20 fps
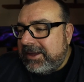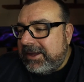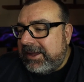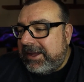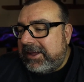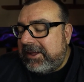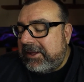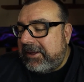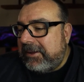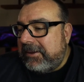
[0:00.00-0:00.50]

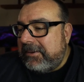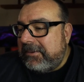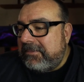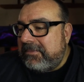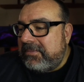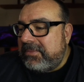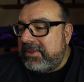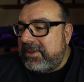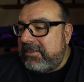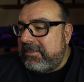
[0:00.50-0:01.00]

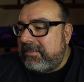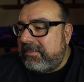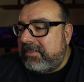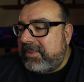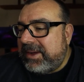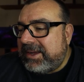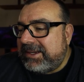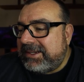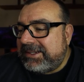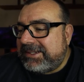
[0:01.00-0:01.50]

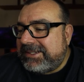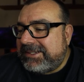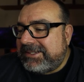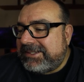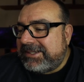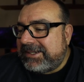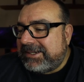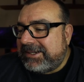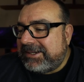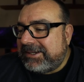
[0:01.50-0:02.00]
But
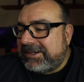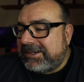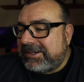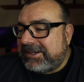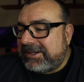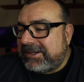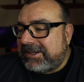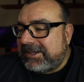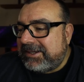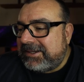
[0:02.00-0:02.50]

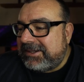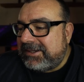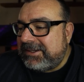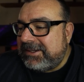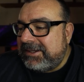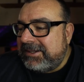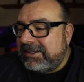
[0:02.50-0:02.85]
for